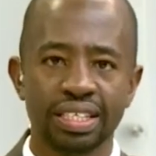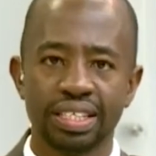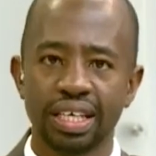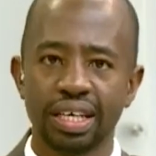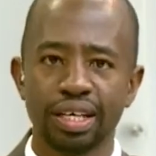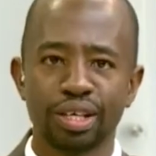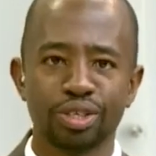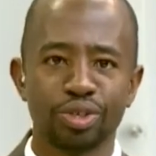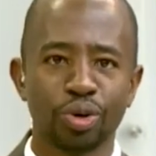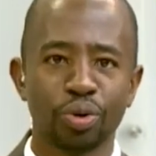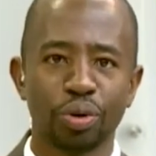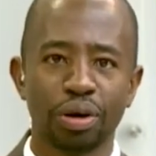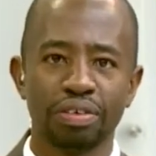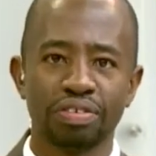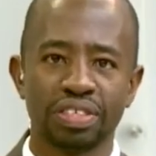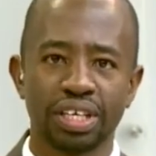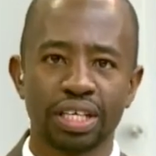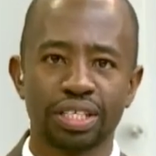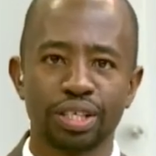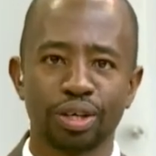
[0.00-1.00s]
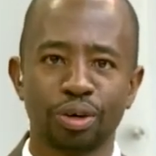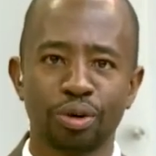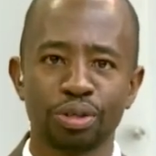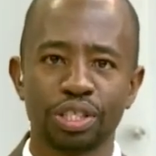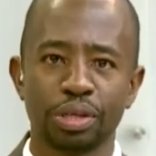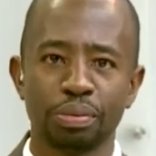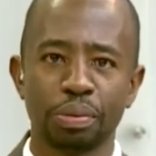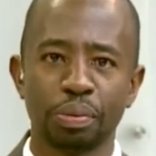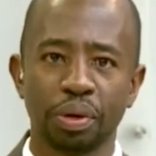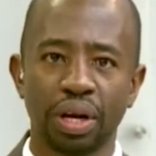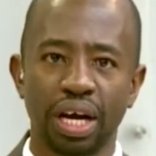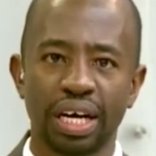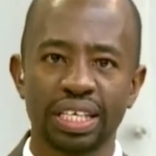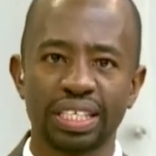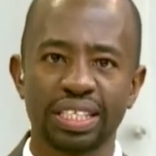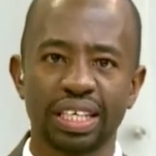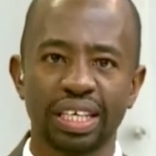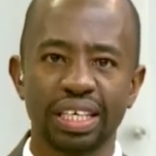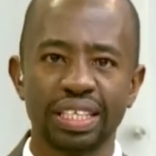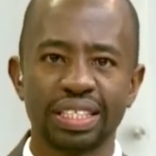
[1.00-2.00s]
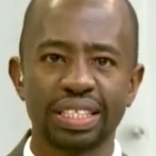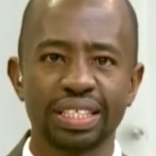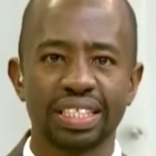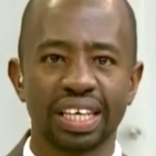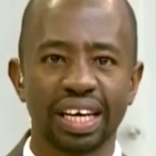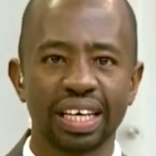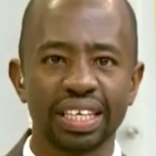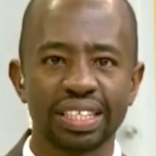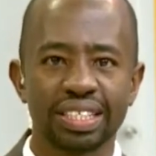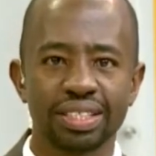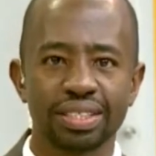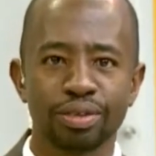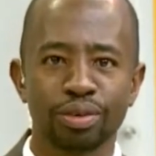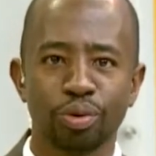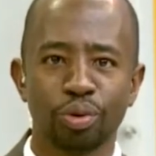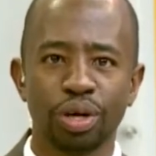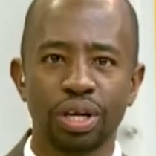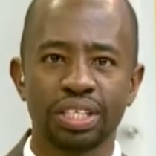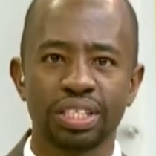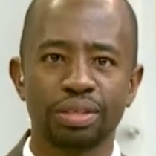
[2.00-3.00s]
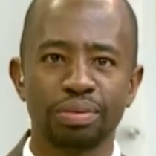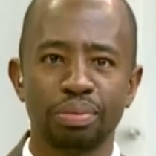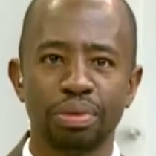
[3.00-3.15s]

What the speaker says: sending shockwaves right across and people asking, is this right? What does